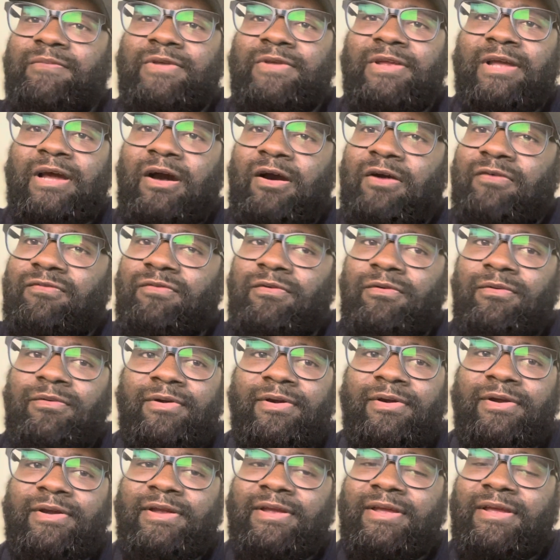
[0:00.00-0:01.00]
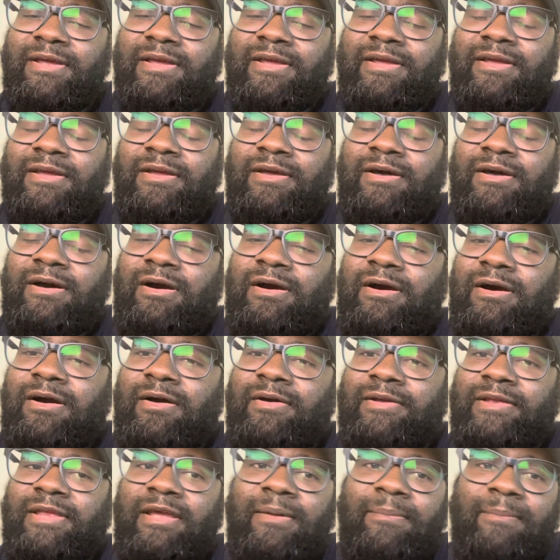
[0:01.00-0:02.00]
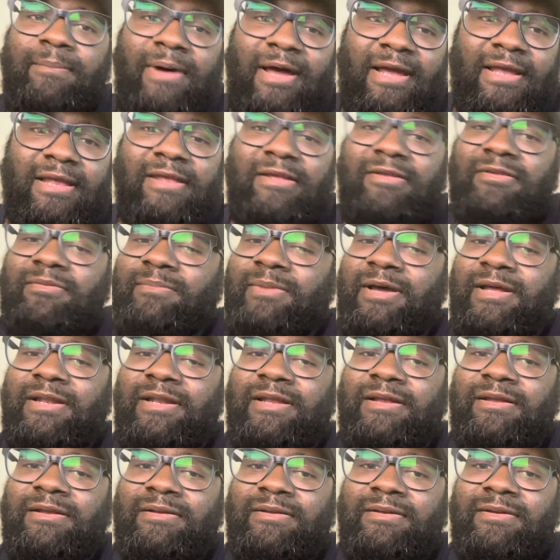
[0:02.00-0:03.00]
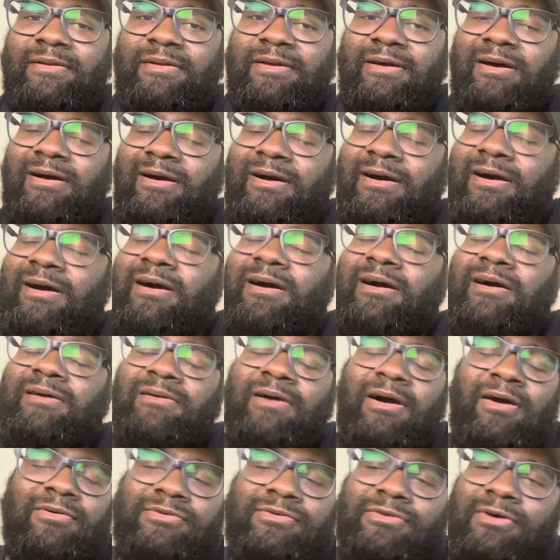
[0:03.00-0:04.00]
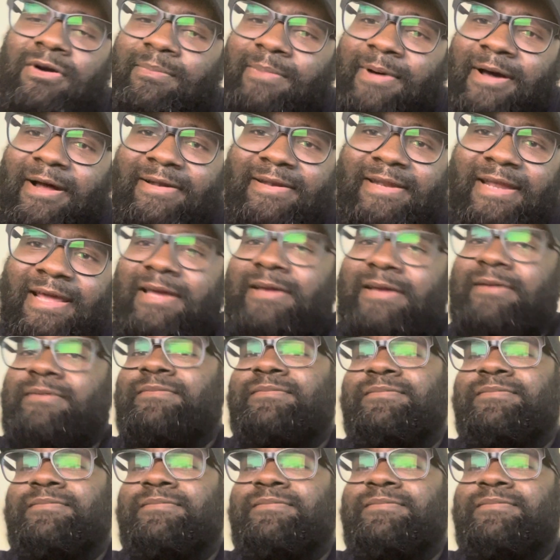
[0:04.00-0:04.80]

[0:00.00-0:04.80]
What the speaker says: We all for it. Give Mike his money. Oh, I don't know about Dak.